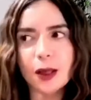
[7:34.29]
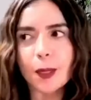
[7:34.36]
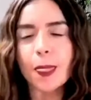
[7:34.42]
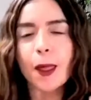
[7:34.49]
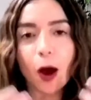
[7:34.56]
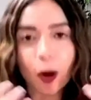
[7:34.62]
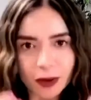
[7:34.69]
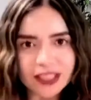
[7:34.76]

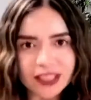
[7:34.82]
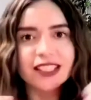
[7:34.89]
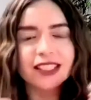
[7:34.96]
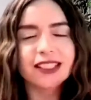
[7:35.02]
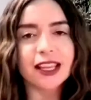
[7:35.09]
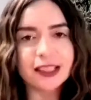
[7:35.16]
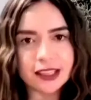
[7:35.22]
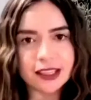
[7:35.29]
always this
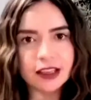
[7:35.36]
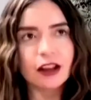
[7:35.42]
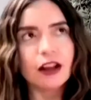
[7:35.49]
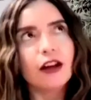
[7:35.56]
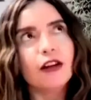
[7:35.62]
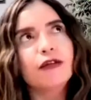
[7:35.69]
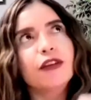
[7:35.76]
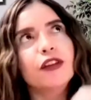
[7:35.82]
idea
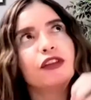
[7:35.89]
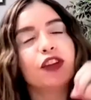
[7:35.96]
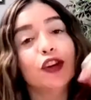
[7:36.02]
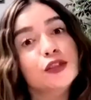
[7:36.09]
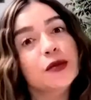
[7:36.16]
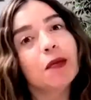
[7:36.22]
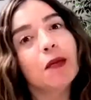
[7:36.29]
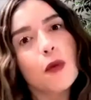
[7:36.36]
of there's
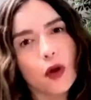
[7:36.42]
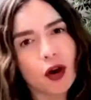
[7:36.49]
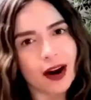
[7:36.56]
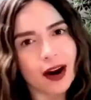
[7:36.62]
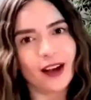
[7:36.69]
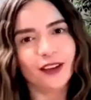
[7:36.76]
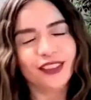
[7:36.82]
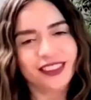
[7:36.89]
more
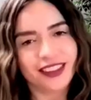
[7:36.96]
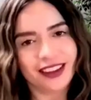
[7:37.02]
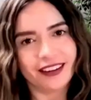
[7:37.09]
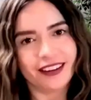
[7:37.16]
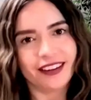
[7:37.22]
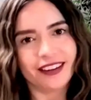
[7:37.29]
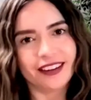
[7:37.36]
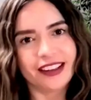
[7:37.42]
out
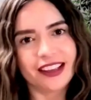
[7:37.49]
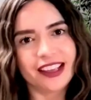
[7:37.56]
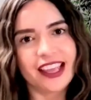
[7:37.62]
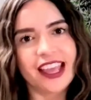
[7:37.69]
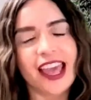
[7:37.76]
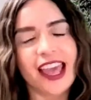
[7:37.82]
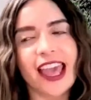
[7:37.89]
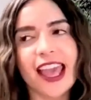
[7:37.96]
there.
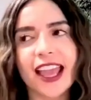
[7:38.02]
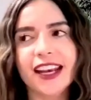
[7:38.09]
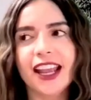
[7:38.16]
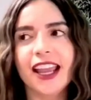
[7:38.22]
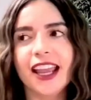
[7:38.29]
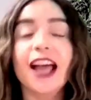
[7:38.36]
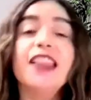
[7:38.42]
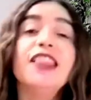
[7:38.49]
And
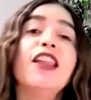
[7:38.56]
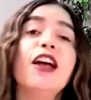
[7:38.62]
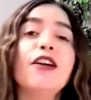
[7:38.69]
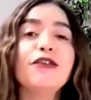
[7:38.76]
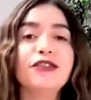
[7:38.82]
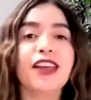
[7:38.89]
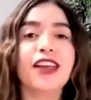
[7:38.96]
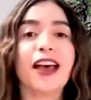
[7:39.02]
and I
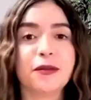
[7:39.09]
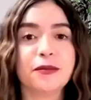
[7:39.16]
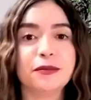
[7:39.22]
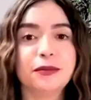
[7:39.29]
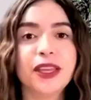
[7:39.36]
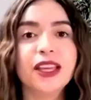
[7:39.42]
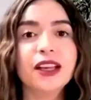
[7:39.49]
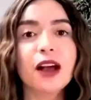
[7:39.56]
love that
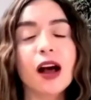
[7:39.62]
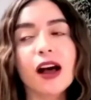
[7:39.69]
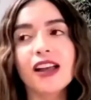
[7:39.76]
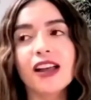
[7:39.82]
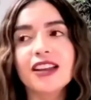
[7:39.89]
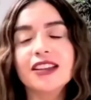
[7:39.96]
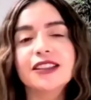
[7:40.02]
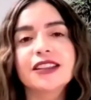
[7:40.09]

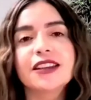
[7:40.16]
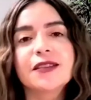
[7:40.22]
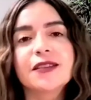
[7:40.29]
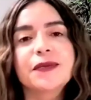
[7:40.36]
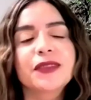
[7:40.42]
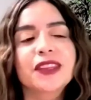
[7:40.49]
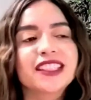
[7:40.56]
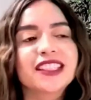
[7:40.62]
because
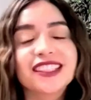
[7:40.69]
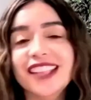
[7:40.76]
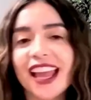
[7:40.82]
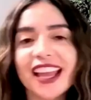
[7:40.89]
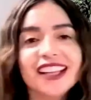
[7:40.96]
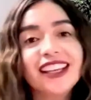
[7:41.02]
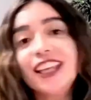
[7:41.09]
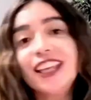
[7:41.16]

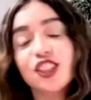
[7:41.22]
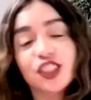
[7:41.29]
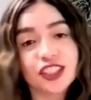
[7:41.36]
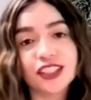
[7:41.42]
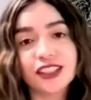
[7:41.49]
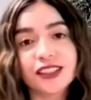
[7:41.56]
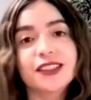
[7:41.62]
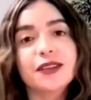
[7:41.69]

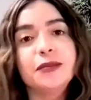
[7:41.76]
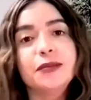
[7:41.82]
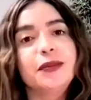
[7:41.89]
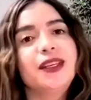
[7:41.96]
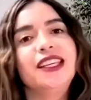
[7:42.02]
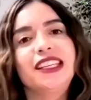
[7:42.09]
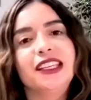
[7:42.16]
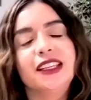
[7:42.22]
stagnation to
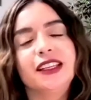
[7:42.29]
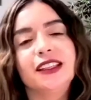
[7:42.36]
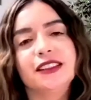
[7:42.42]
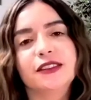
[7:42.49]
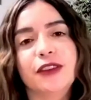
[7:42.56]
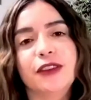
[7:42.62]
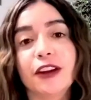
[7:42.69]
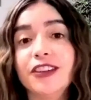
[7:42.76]
me is
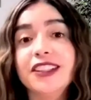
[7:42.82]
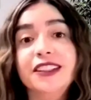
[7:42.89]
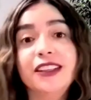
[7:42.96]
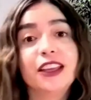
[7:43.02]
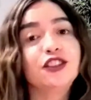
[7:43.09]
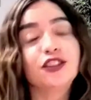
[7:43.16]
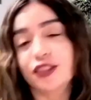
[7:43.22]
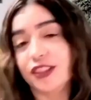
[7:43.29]
very
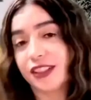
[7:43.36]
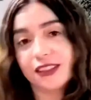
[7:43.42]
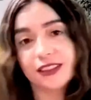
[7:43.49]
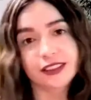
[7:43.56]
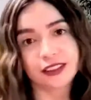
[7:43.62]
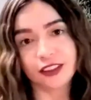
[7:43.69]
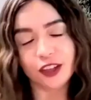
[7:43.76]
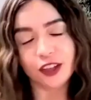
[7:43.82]
dangerous
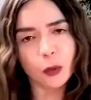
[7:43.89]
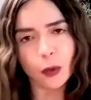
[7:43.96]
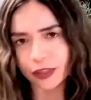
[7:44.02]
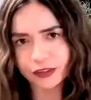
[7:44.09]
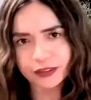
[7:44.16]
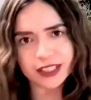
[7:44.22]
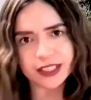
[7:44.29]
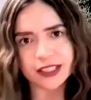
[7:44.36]
you know
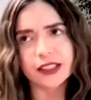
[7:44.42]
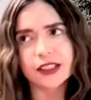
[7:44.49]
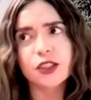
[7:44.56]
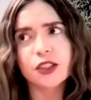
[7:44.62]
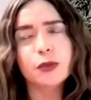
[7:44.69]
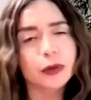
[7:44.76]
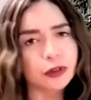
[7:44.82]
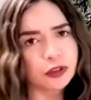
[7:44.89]
whether it's
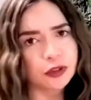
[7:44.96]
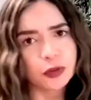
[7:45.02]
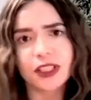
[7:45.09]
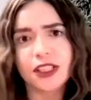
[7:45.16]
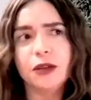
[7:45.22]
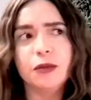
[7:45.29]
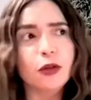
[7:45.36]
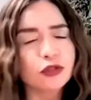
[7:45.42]

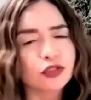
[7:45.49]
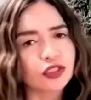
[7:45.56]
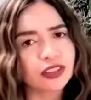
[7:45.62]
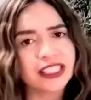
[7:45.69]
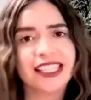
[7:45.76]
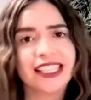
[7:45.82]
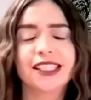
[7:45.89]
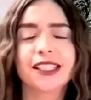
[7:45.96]
spiritually
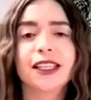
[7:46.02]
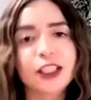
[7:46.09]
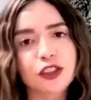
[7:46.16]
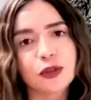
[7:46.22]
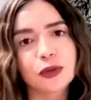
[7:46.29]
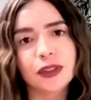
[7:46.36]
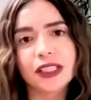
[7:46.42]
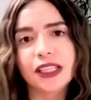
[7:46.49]
emotionally
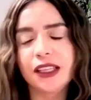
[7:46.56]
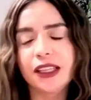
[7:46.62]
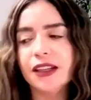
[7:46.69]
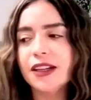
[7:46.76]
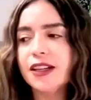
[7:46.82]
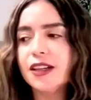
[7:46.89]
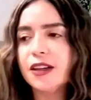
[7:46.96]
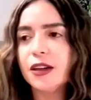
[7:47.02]
intellectually
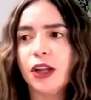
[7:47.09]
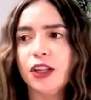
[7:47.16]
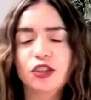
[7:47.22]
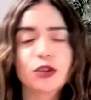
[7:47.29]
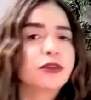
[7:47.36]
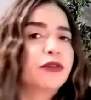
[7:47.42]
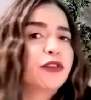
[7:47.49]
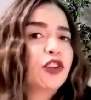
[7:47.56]
in
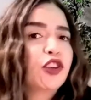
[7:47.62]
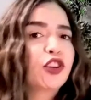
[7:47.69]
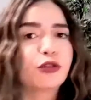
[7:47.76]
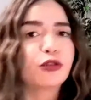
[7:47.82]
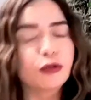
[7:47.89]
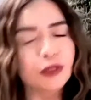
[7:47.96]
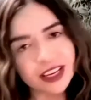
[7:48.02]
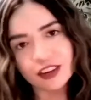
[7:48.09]
terms of your
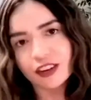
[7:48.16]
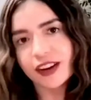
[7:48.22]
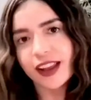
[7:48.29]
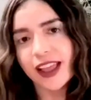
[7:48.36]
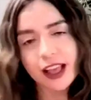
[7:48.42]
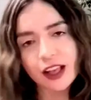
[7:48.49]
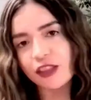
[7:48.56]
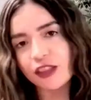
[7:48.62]
career
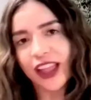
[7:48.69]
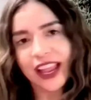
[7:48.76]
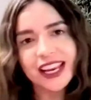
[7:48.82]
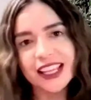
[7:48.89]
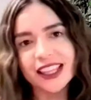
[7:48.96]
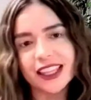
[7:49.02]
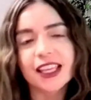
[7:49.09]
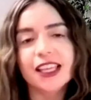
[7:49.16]
health
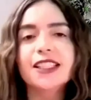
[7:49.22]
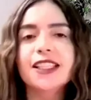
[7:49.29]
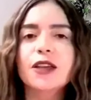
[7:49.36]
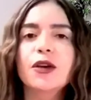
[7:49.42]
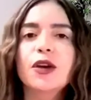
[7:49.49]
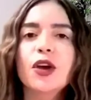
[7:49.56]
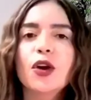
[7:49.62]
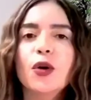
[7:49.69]
anything it's
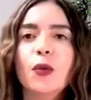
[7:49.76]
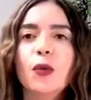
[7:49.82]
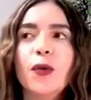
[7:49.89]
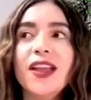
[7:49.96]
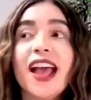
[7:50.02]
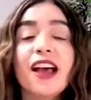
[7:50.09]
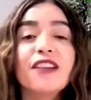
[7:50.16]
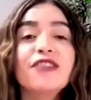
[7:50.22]
like we
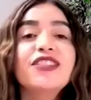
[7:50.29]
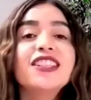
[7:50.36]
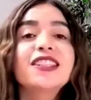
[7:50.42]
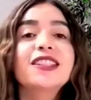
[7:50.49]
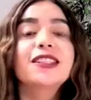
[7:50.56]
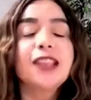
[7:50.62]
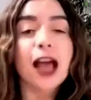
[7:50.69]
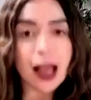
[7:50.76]
have this
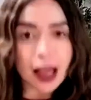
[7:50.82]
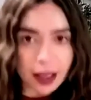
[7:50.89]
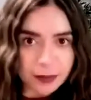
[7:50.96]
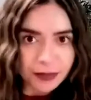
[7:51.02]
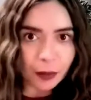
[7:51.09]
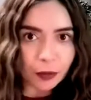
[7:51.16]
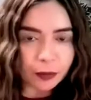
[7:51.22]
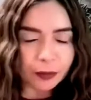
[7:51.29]
time
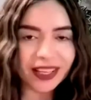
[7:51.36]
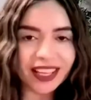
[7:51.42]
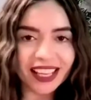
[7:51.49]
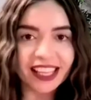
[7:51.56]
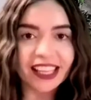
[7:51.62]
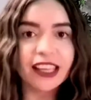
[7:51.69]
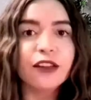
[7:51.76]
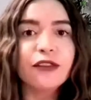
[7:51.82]
that we're
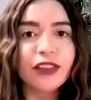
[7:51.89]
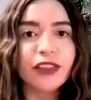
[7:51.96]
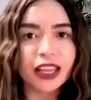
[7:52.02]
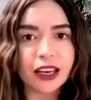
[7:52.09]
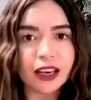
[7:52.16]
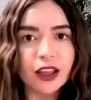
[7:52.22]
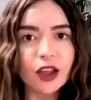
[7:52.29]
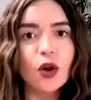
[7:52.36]
being
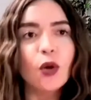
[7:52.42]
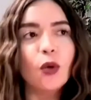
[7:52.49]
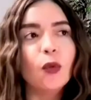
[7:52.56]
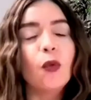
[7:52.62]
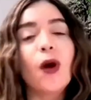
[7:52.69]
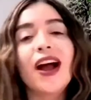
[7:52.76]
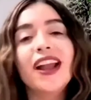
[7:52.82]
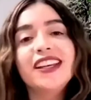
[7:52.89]
given
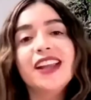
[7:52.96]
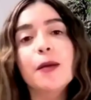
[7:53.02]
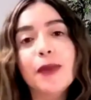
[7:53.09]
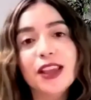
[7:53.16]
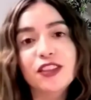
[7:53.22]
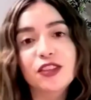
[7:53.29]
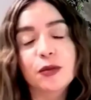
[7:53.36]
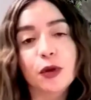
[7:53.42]
why not
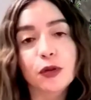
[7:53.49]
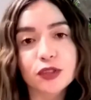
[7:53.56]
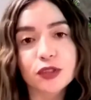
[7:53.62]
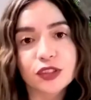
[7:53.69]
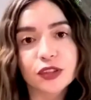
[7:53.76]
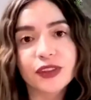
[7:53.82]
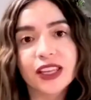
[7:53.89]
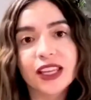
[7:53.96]
make the most
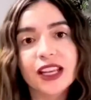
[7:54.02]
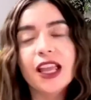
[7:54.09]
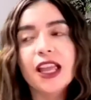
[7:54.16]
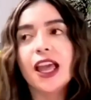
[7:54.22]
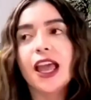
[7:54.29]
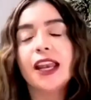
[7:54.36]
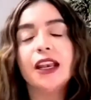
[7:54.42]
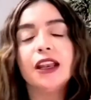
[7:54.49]
of it
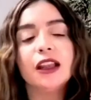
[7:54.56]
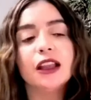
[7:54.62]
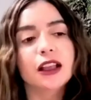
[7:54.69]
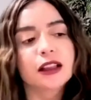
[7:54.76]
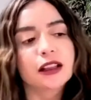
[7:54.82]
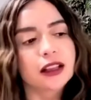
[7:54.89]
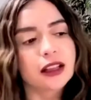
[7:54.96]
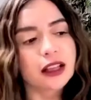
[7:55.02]
and
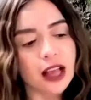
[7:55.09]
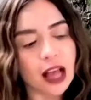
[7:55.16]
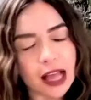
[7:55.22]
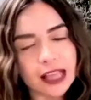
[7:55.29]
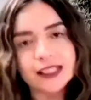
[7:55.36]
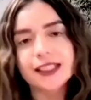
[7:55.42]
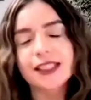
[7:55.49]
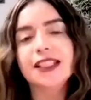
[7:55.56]

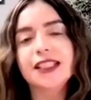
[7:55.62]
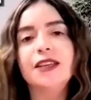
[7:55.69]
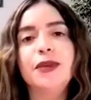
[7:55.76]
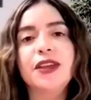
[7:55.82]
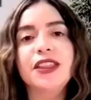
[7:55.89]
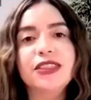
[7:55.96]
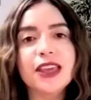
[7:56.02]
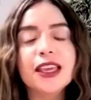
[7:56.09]
constantly
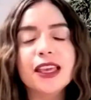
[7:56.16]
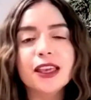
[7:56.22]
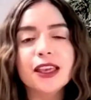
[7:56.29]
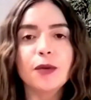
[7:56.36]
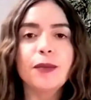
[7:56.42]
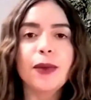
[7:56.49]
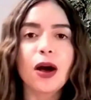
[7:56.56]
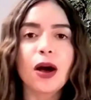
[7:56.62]
be thinking
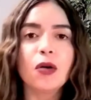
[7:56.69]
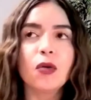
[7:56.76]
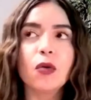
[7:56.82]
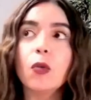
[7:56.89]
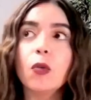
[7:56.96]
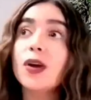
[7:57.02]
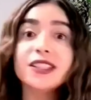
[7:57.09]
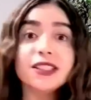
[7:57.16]
about
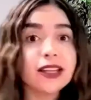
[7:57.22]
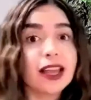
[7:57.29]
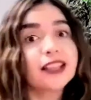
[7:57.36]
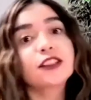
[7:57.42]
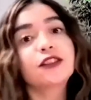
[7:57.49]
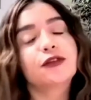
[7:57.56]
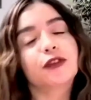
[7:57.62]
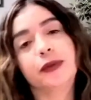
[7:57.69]
what's
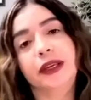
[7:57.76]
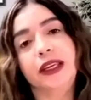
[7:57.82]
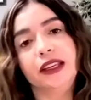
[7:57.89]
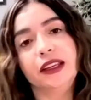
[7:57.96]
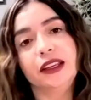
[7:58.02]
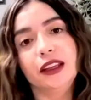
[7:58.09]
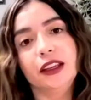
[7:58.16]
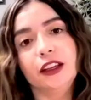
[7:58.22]
next for me
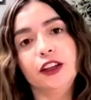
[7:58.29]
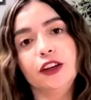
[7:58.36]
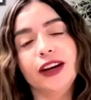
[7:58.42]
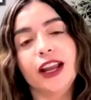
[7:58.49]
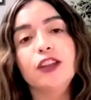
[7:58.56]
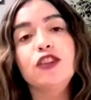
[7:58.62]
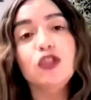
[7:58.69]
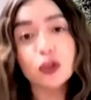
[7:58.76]
you know and i
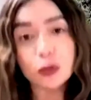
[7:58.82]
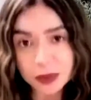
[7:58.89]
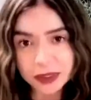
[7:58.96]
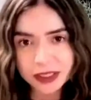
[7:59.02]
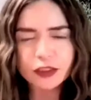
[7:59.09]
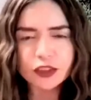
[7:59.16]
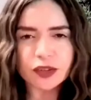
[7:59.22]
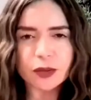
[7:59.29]
do
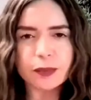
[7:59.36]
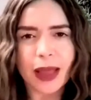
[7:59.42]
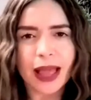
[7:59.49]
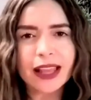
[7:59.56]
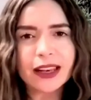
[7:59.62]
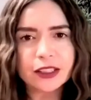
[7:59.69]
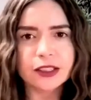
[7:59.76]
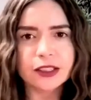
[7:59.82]
believe there's a balance